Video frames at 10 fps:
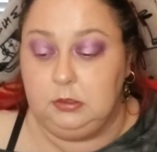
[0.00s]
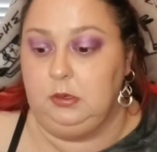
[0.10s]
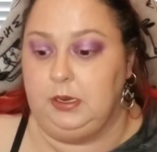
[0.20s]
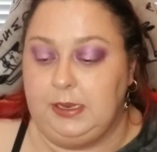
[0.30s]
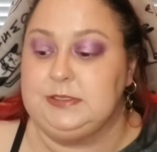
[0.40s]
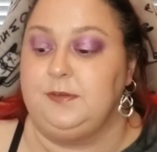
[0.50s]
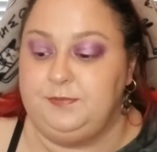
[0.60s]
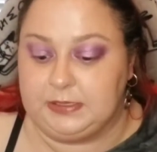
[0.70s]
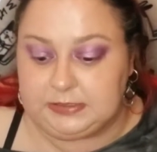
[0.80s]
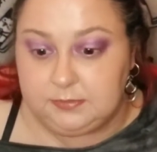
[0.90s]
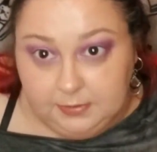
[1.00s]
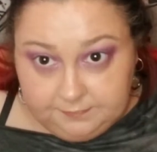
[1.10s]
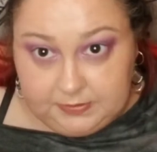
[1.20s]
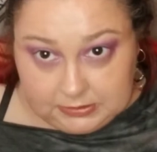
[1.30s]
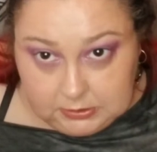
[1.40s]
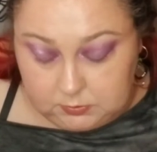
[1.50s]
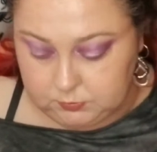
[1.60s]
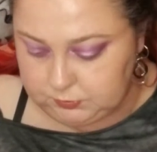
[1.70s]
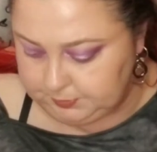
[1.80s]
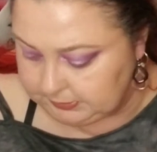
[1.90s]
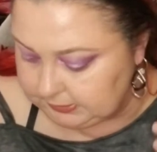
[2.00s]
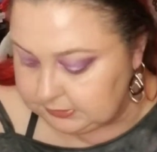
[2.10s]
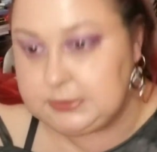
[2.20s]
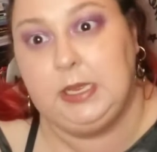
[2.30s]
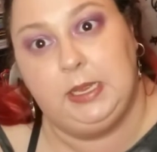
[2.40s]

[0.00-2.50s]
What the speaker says: it has affected my videos because